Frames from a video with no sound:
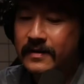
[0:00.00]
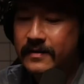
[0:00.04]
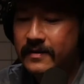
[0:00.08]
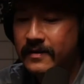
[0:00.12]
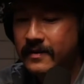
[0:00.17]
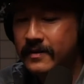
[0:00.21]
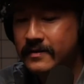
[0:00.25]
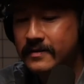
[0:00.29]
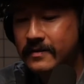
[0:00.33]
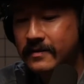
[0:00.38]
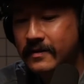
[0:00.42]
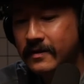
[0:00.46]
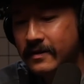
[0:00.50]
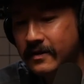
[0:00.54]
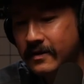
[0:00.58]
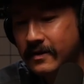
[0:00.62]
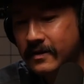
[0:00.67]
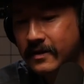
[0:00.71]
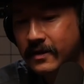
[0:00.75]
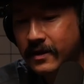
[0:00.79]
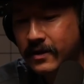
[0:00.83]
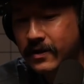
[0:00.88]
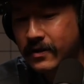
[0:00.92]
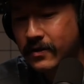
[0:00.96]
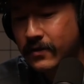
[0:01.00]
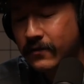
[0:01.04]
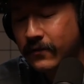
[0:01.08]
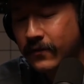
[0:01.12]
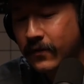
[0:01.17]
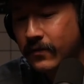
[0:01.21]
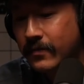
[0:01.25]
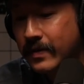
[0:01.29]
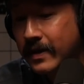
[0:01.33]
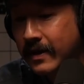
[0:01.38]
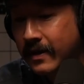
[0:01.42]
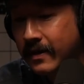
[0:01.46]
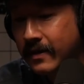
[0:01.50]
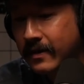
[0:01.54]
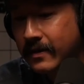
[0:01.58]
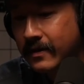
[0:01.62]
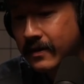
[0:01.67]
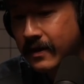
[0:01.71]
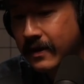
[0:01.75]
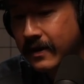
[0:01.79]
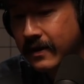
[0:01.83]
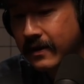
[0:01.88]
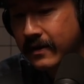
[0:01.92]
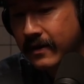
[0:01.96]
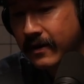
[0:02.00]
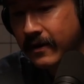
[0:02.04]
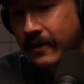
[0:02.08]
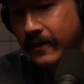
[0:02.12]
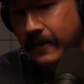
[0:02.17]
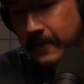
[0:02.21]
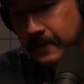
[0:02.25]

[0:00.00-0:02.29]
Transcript: I think it's a, it, you know, for me, like